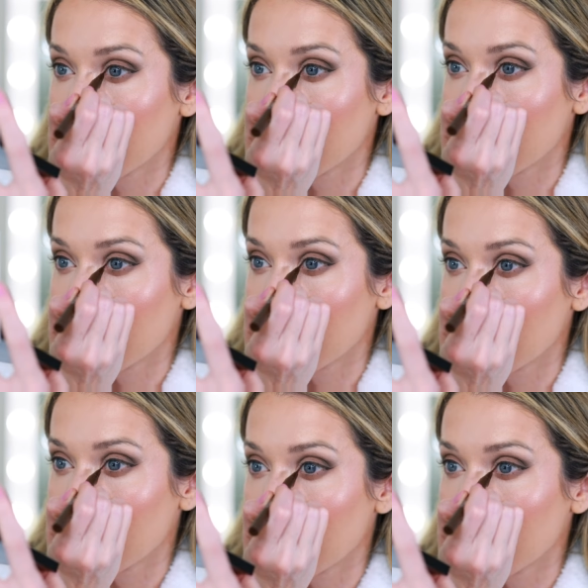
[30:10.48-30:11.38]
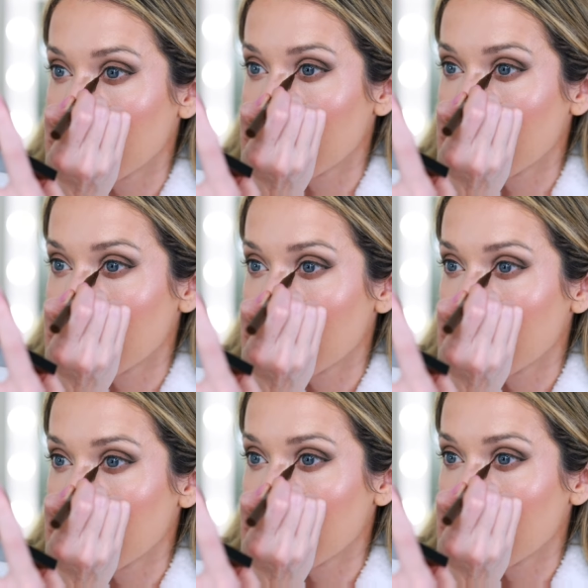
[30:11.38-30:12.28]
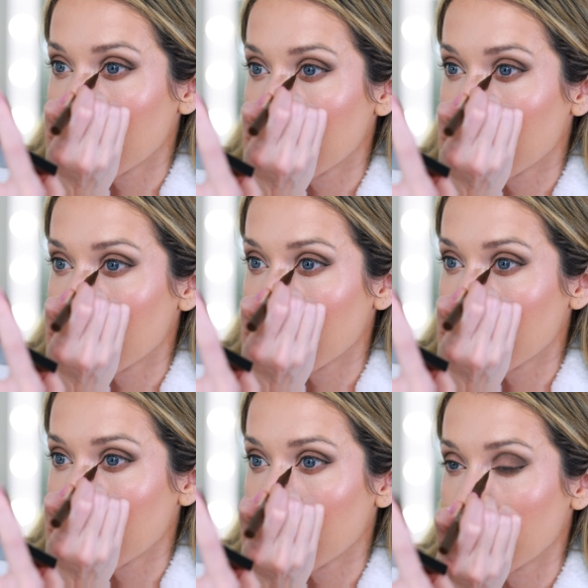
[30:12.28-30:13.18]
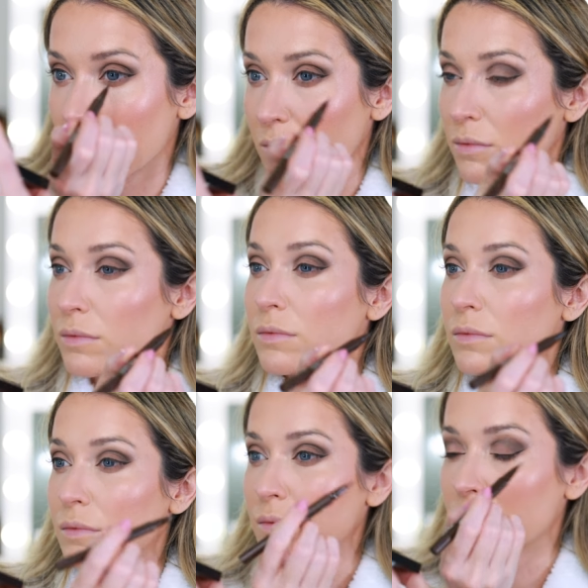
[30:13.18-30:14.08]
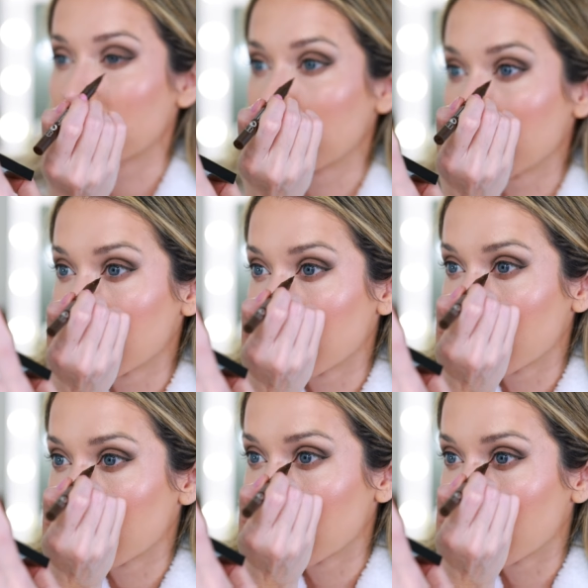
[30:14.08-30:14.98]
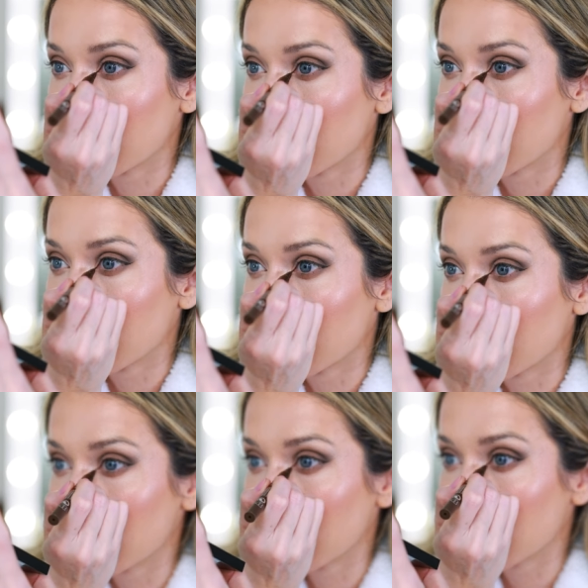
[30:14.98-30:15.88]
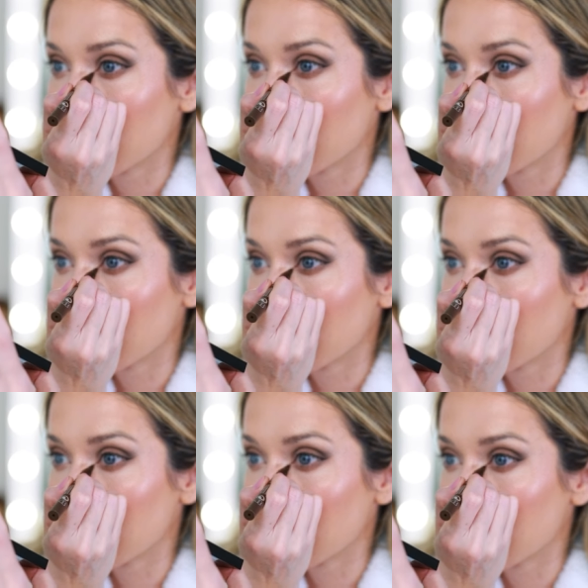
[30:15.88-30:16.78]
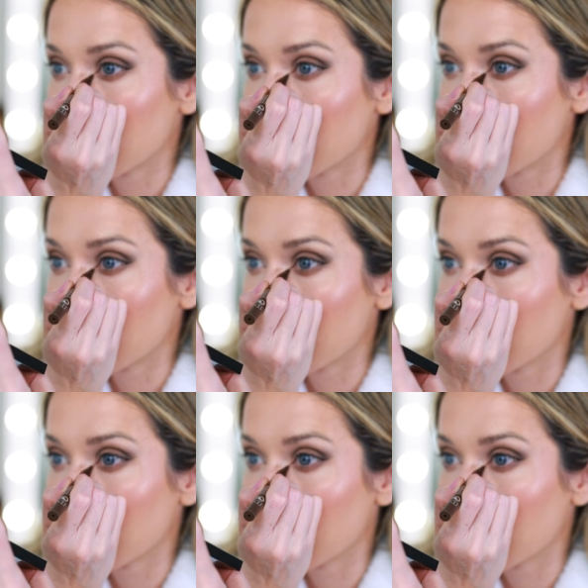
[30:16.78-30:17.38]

Nobody speaks.